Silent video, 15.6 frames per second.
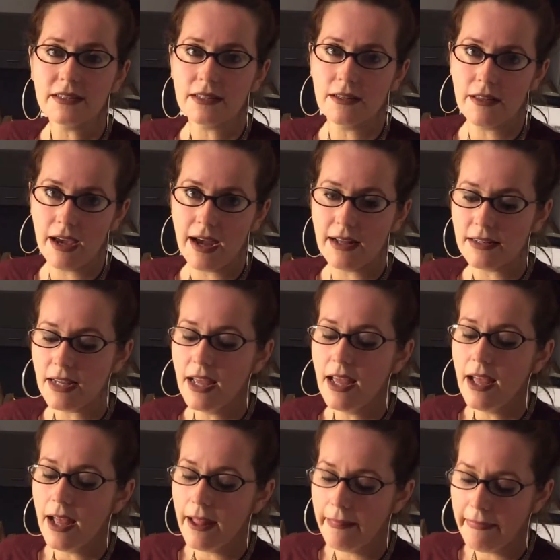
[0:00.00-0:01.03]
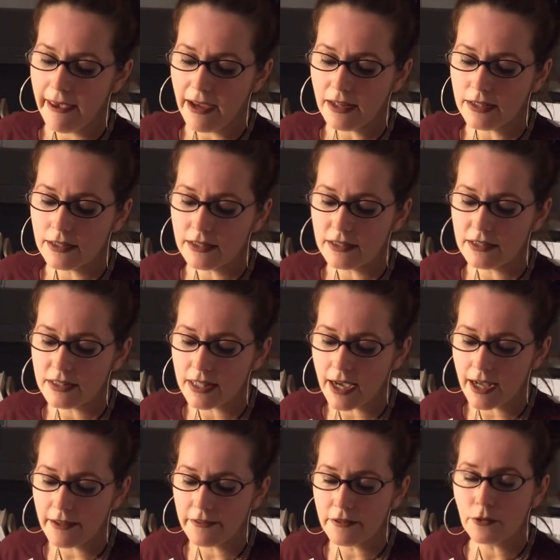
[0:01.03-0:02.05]
to that, and that is
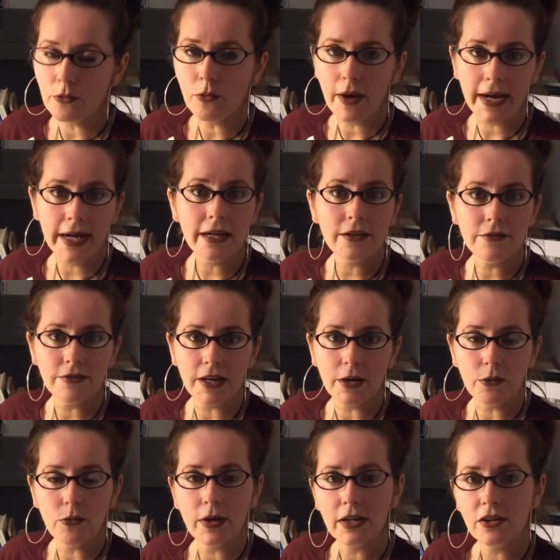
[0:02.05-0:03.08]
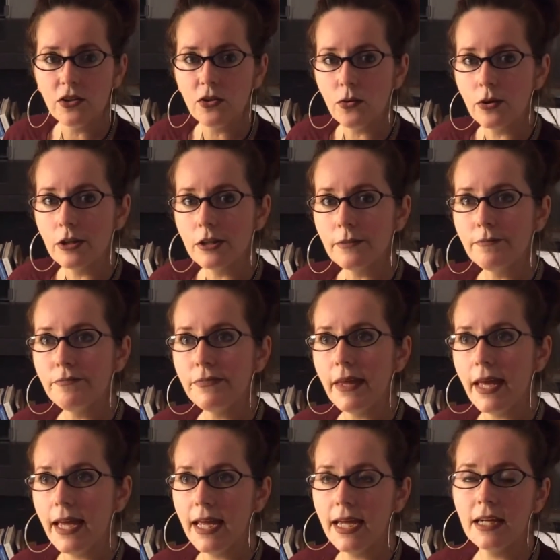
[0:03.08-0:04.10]
that the weight of it, when your
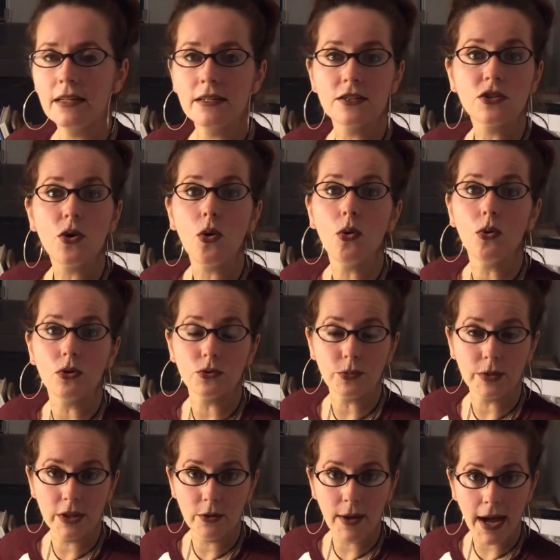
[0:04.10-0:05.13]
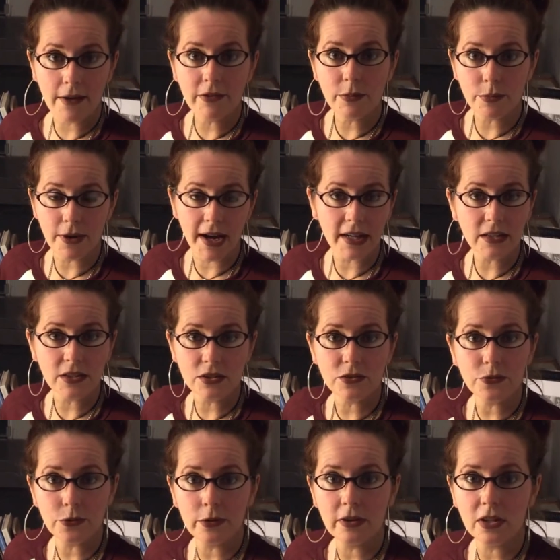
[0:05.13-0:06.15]
hand is cold, when you haven't practiced
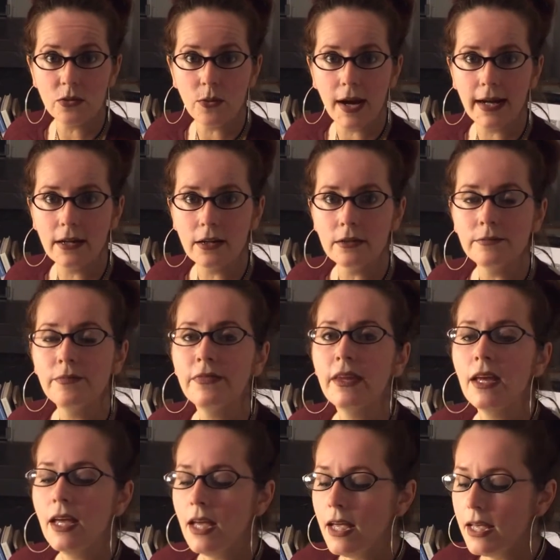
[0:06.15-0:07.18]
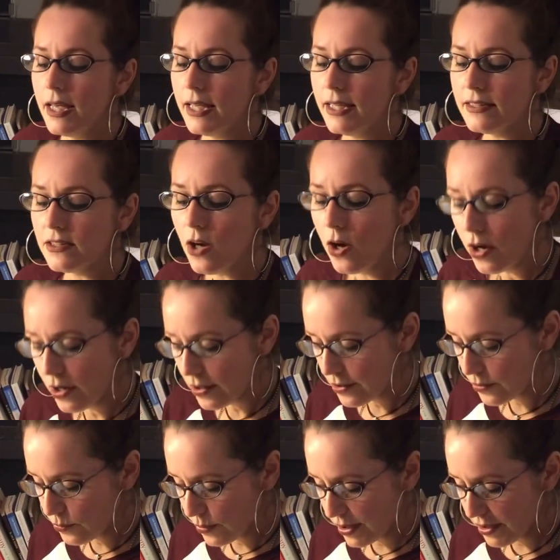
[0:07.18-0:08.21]
for a little while, it's
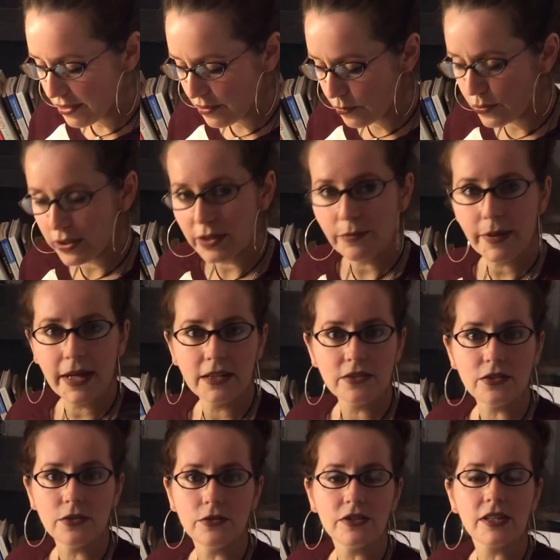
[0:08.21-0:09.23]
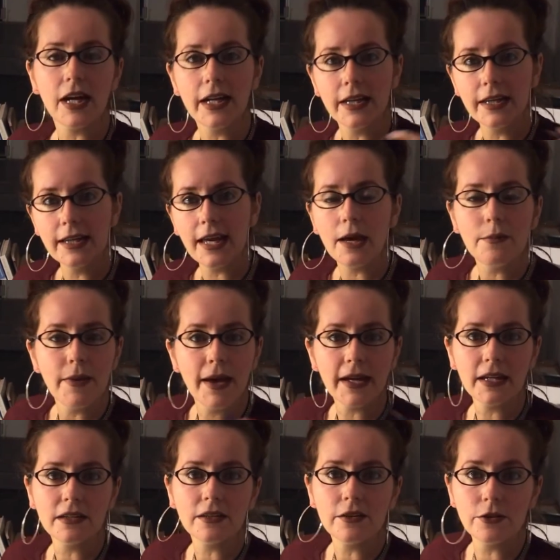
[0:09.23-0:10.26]
hard with the wooden pencil to kind of get back
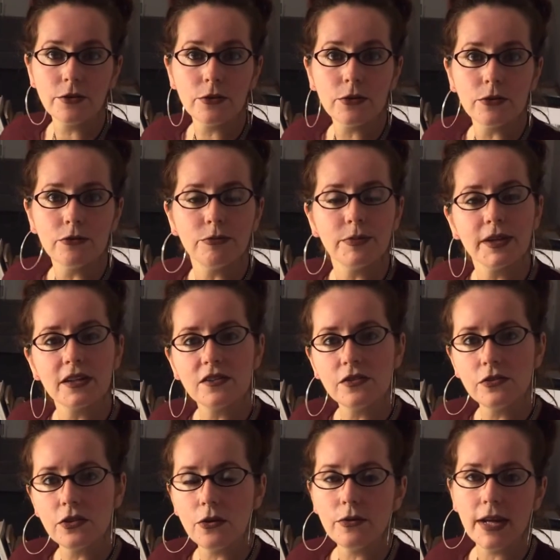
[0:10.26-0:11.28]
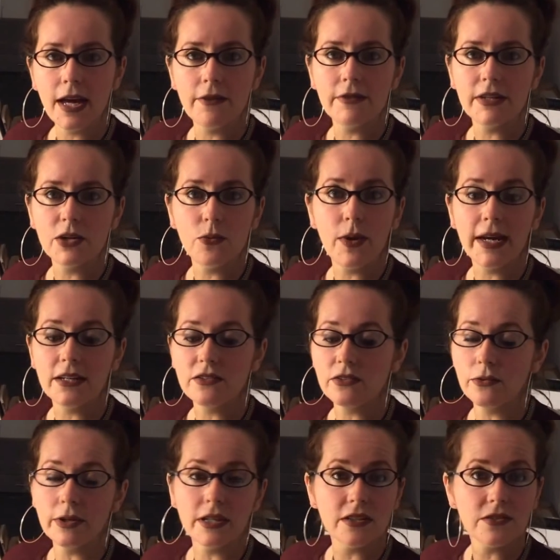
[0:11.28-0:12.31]
into the groove because you don't have any weight to
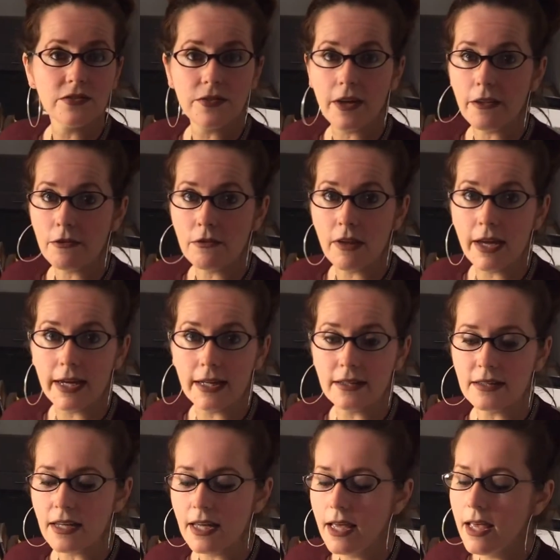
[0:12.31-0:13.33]
it. It's feather light.